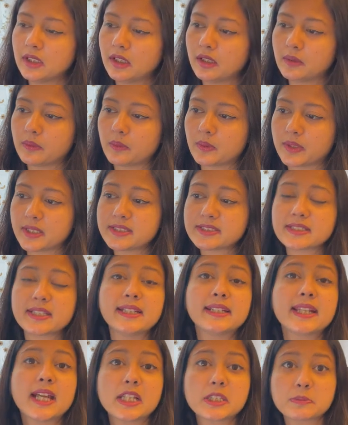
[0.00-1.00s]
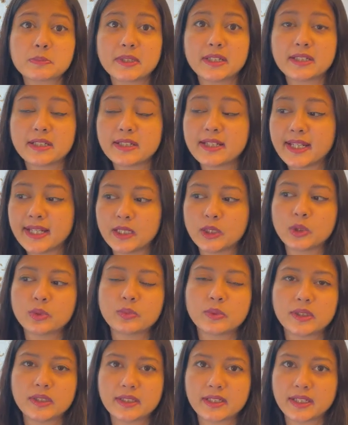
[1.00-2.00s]
Notice it has printed hello
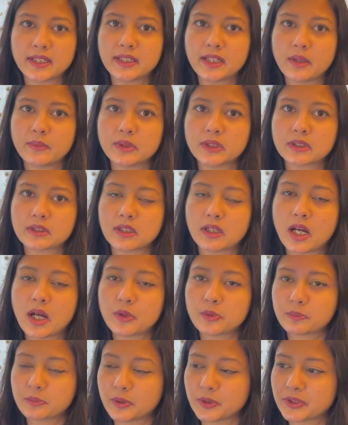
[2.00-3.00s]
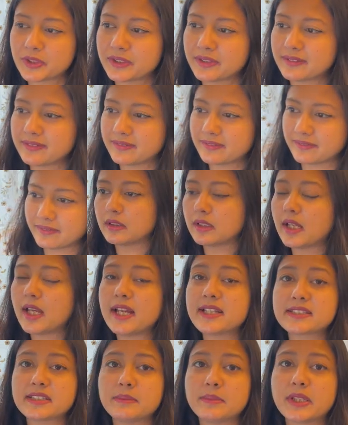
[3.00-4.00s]
world in our output.
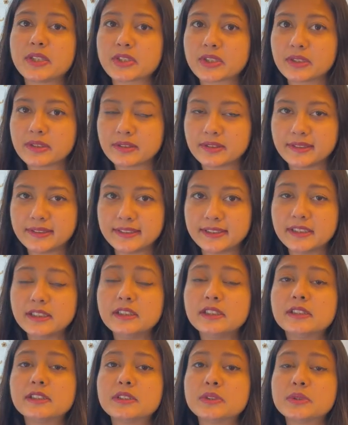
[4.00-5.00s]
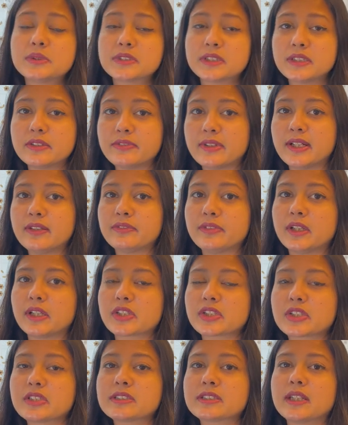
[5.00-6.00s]
As I mentioned earlier, user-defined
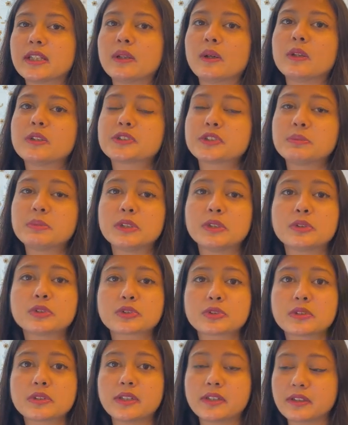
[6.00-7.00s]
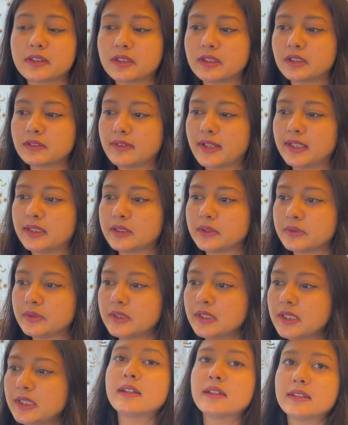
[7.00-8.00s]
functions can also be used to return a value.
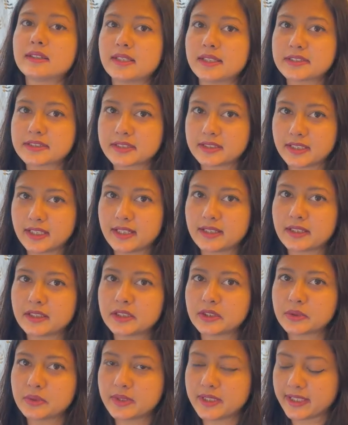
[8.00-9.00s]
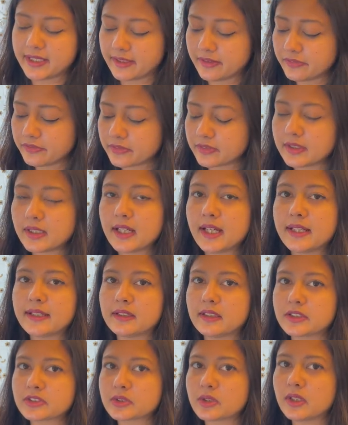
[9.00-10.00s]
Let's create a UDF and
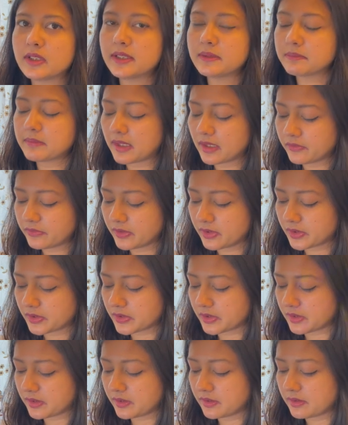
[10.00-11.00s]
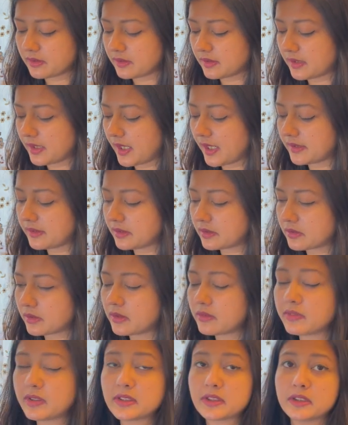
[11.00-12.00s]
let's call it my function, and it
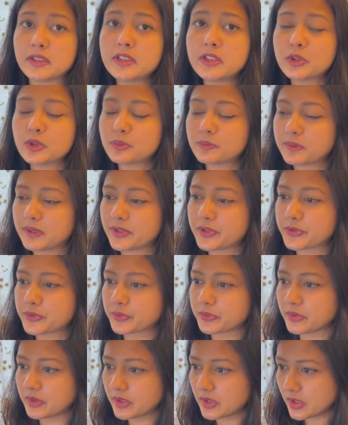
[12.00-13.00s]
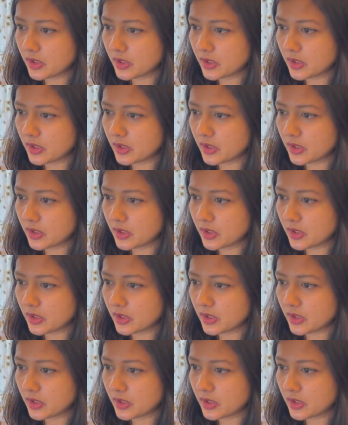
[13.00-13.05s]
will return 2 plus 2.